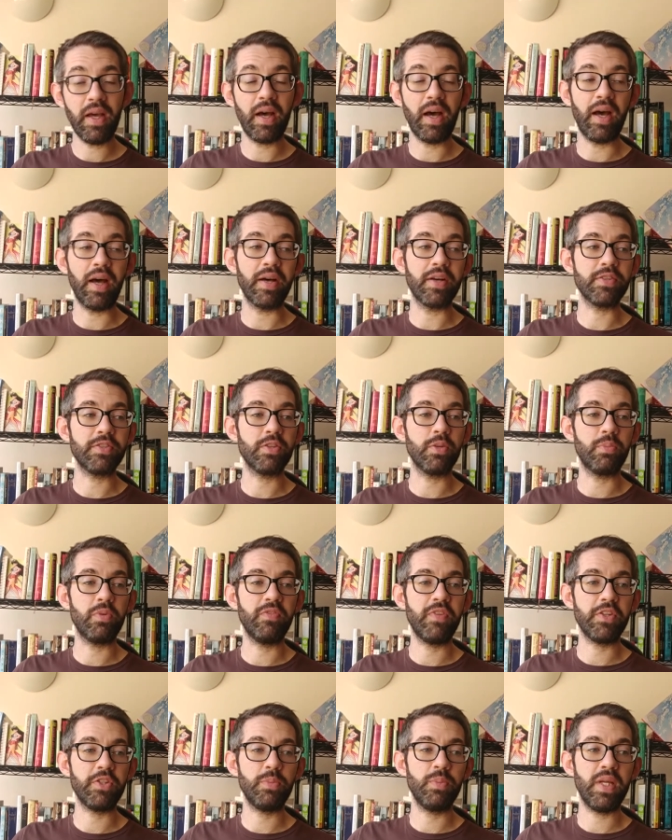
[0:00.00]
So
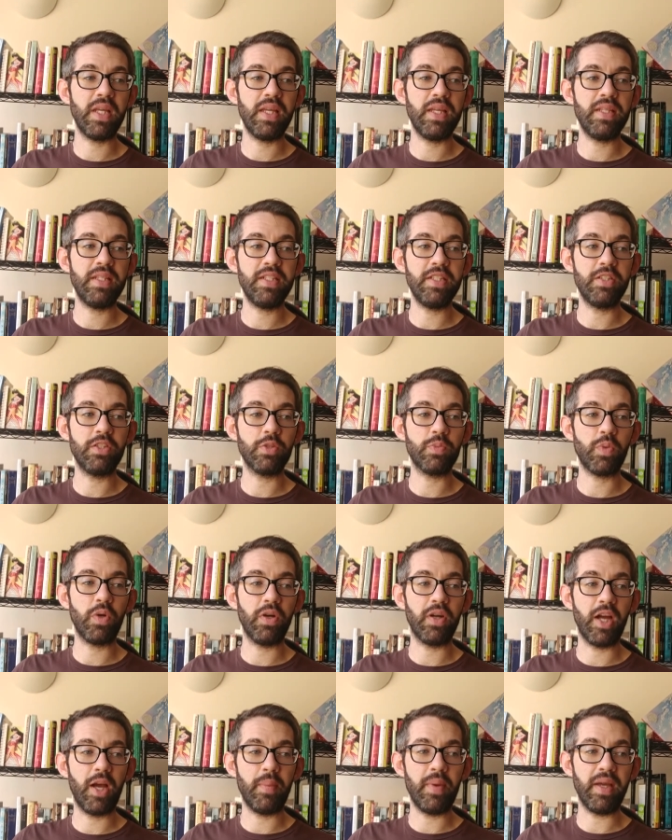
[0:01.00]
Professor Magheed teaches
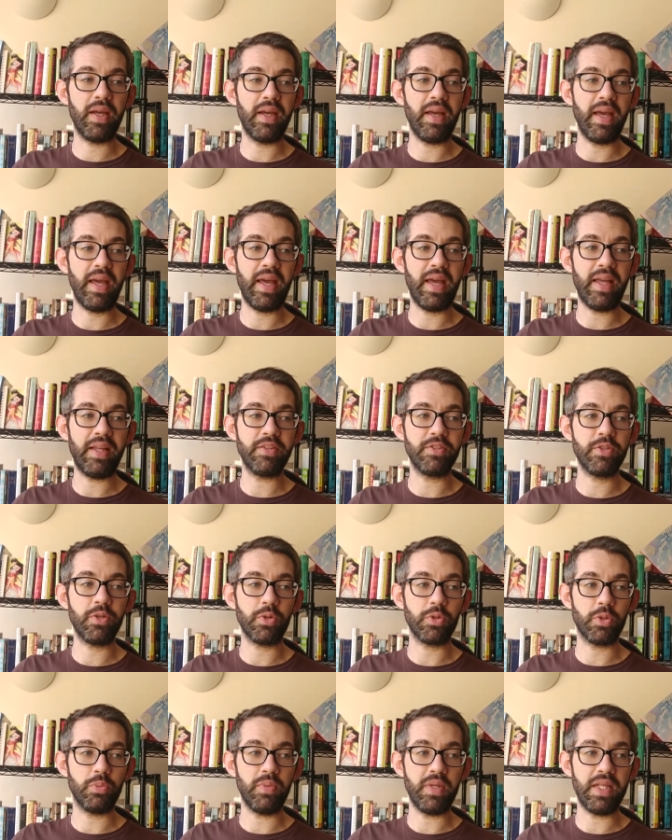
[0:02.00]
programming and
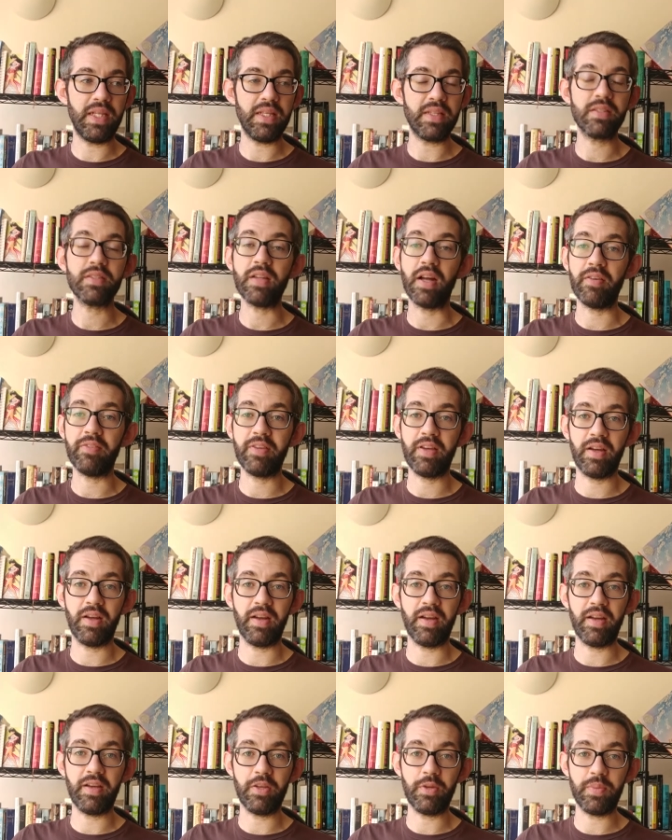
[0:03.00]
social media stuff
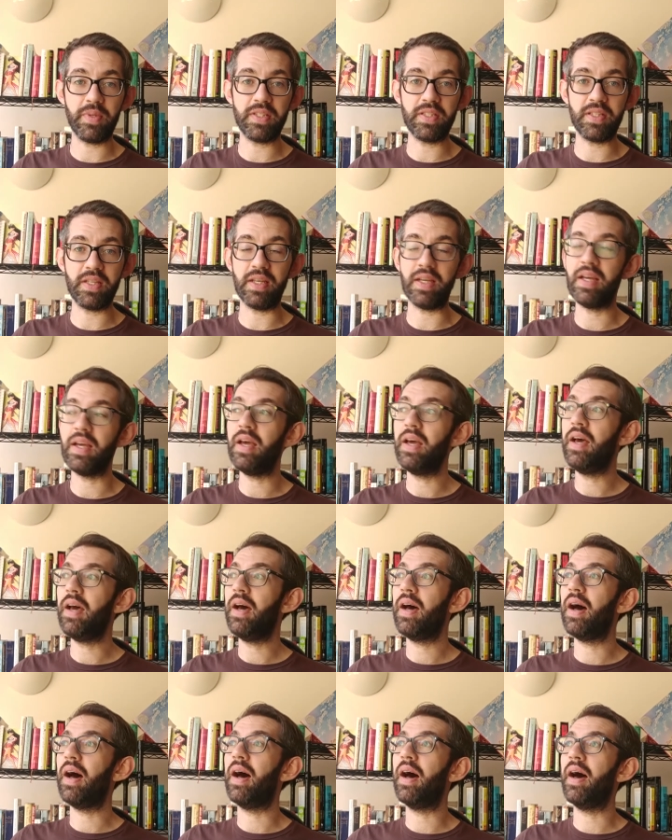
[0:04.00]
here at UBC.
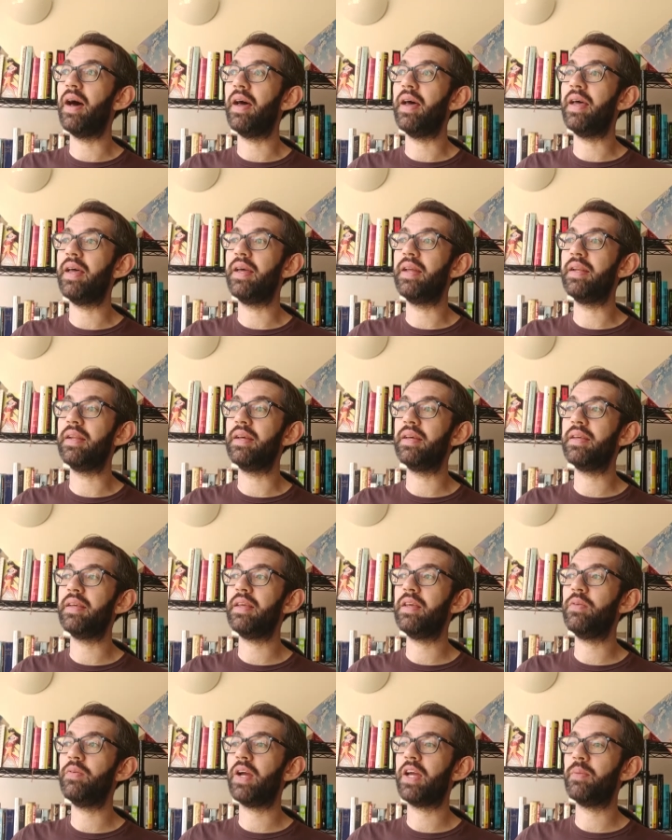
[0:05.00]
And
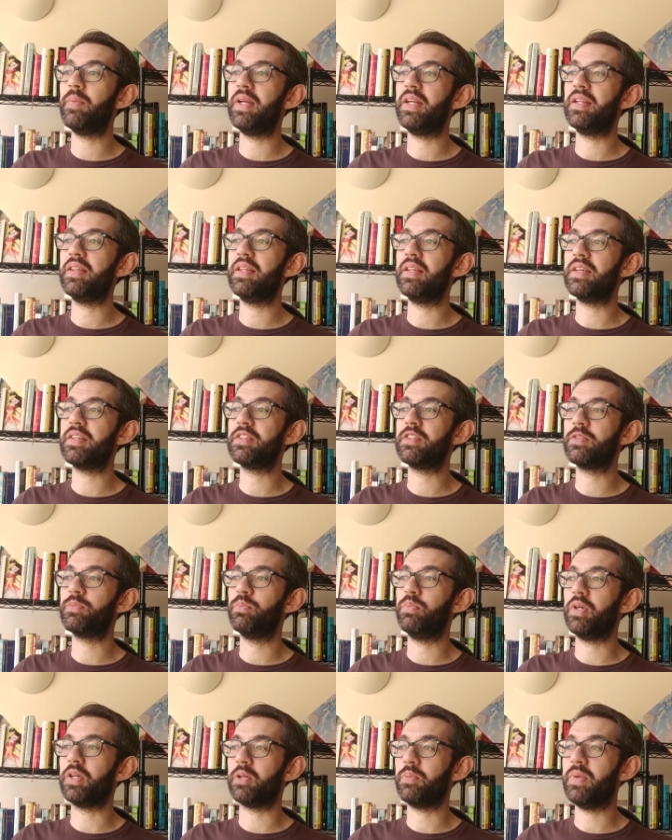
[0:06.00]
he recommended this
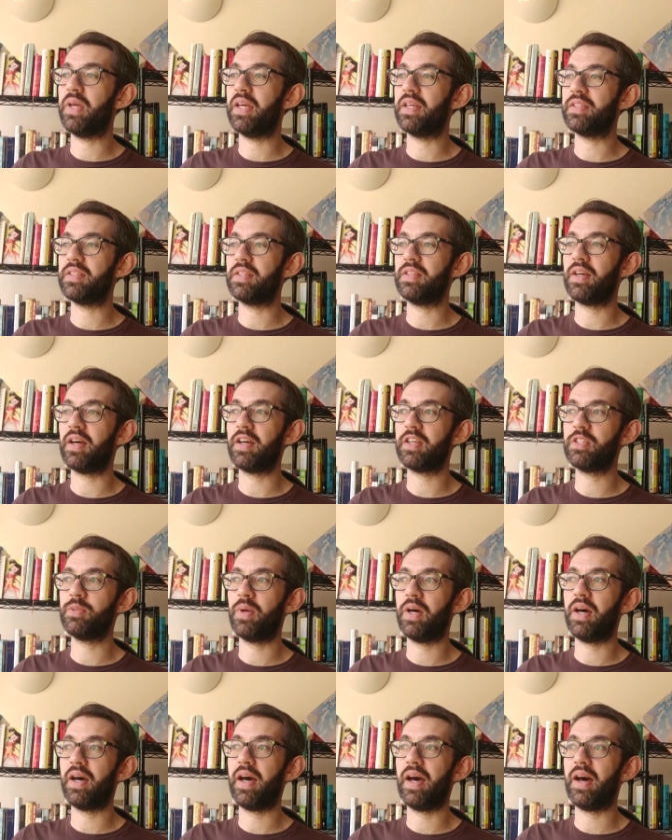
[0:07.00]
book because it talks
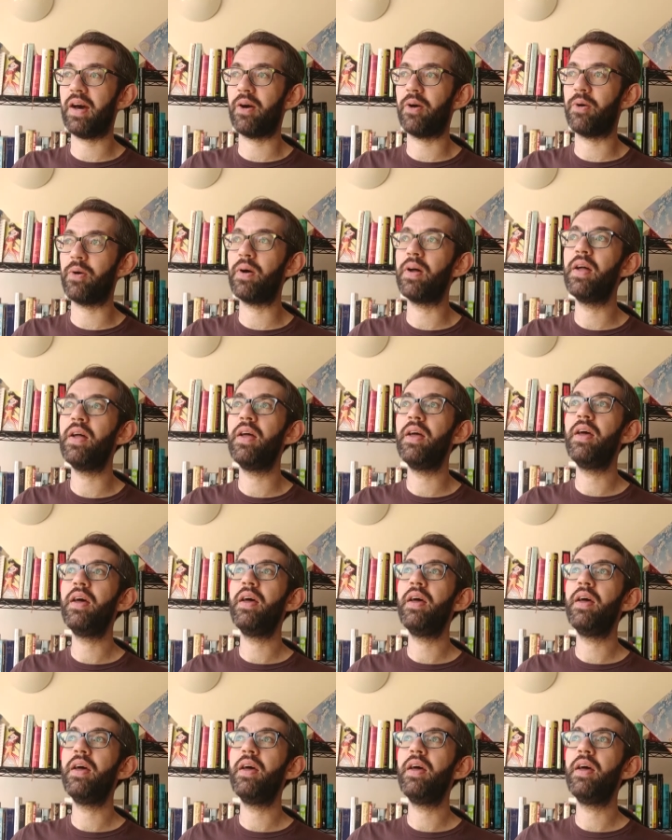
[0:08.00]
about how